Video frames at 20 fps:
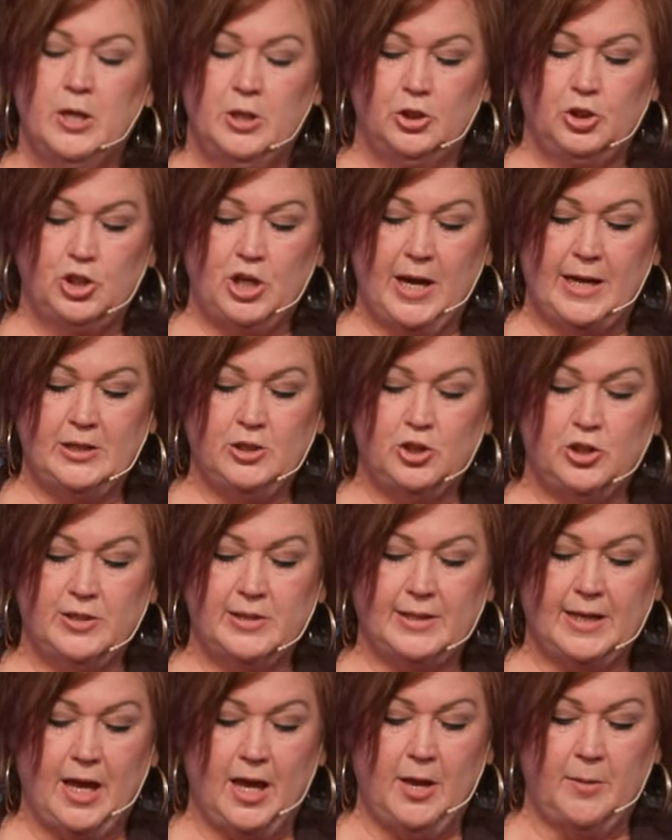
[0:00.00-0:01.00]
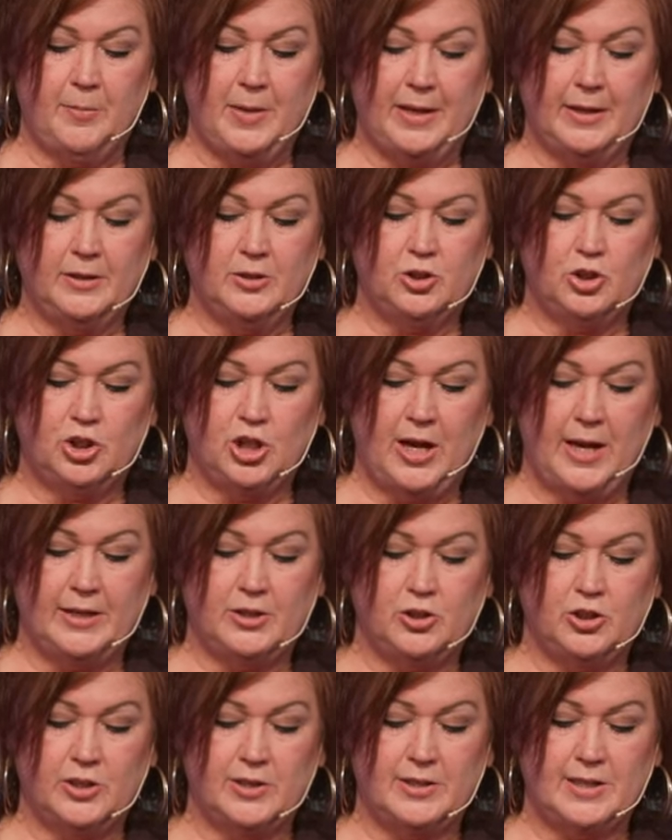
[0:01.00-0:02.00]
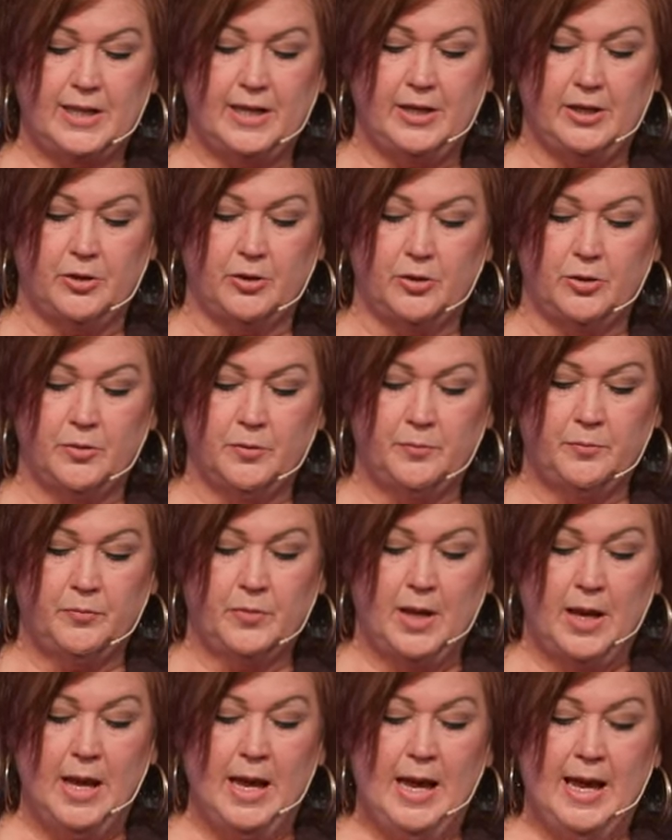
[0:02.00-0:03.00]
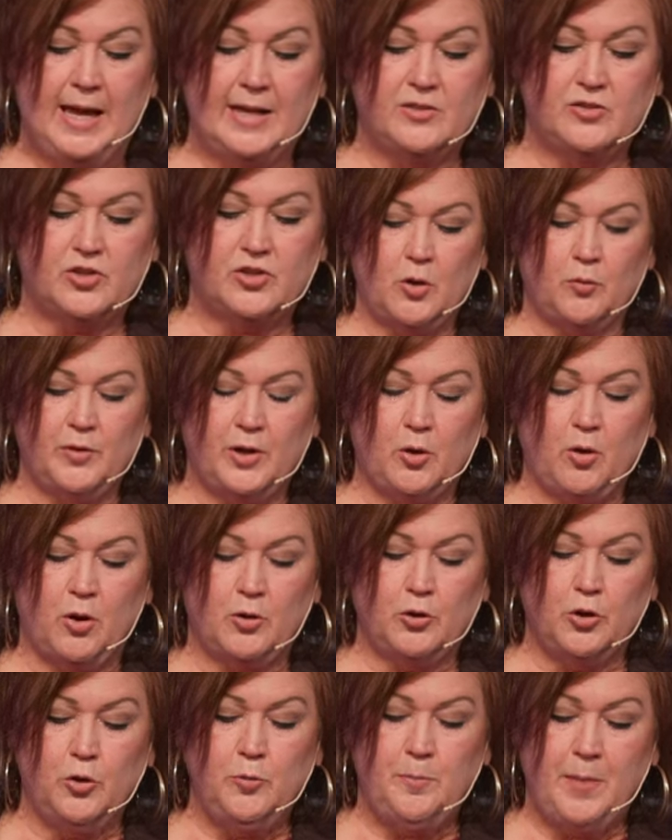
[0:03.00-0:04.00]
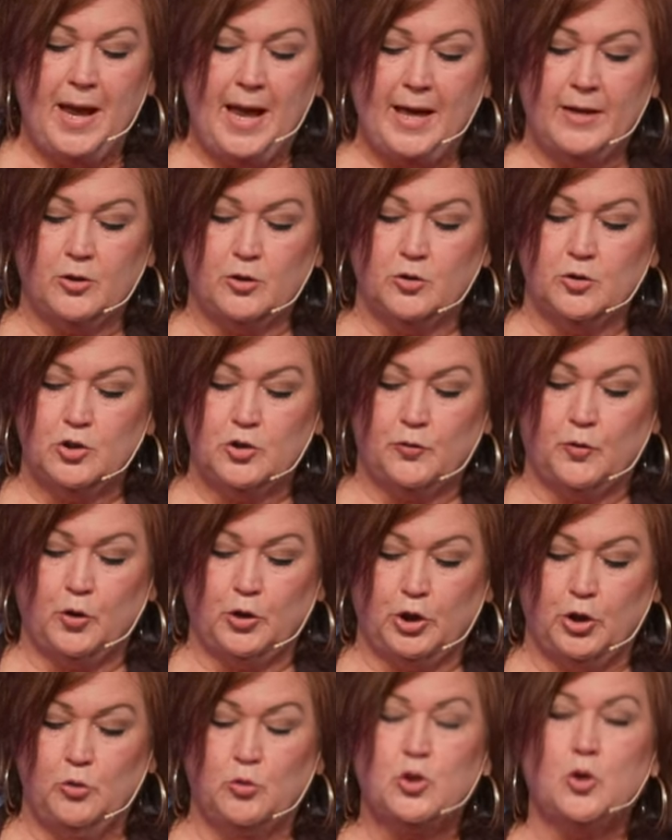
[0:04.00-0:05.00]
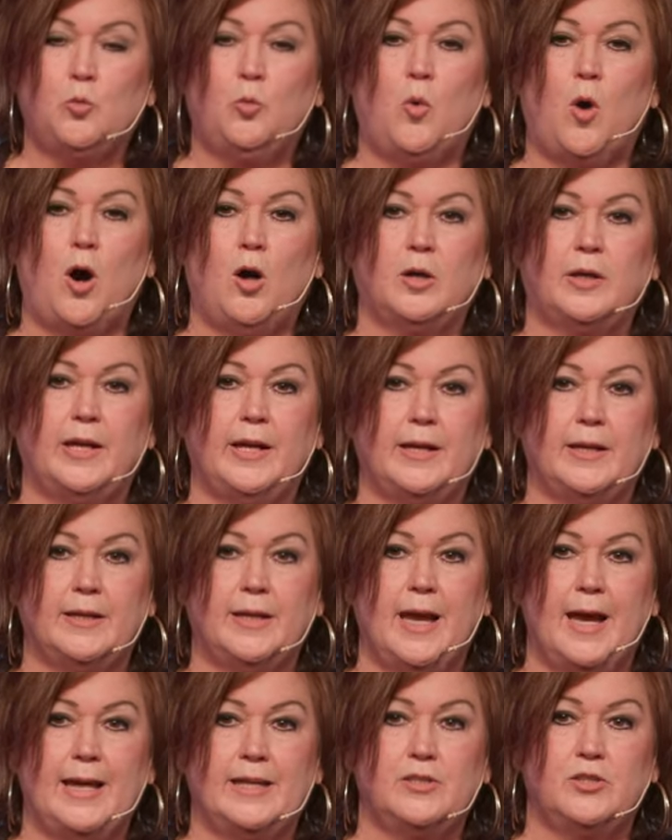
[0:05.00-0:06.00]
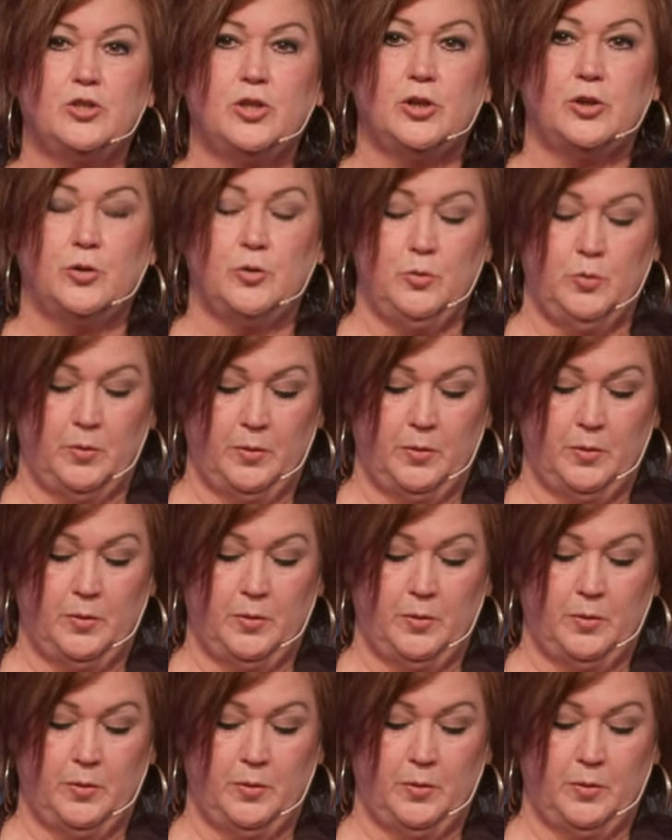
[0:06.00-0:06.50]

Change is coming. Change is here. And there are new patterns for you to walk in and do.